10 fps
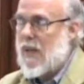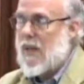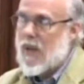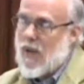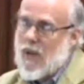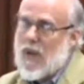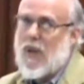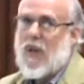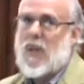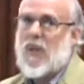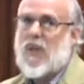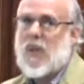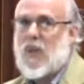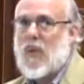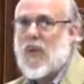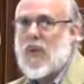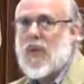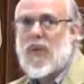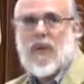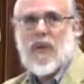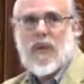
I mean, you know, you look in the Muslim world